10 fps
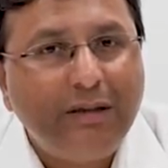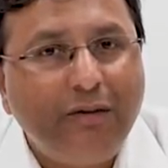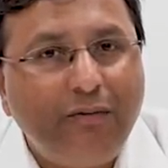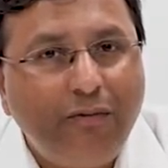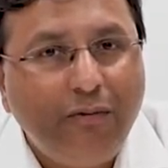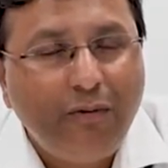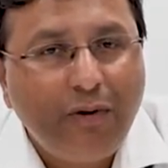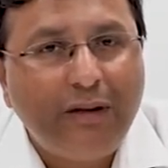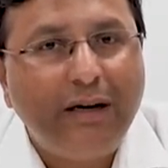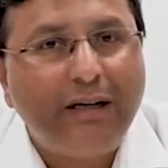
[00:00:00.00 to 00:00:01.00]
the
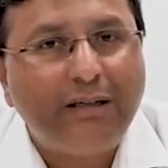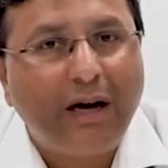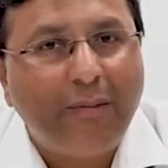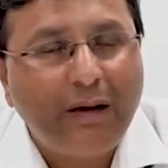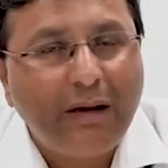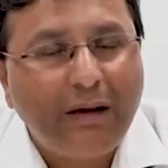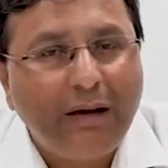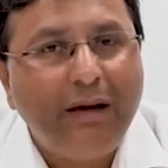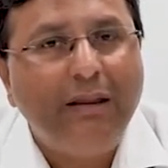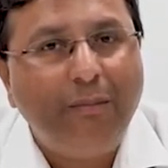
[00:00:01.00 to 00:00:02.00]
food that is
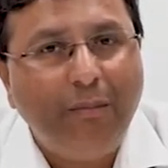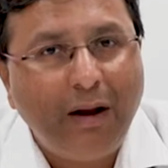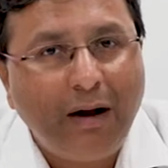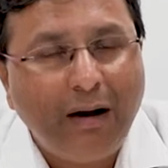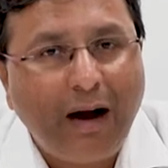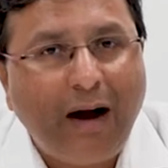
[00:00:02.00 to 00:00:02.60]
coming in the blood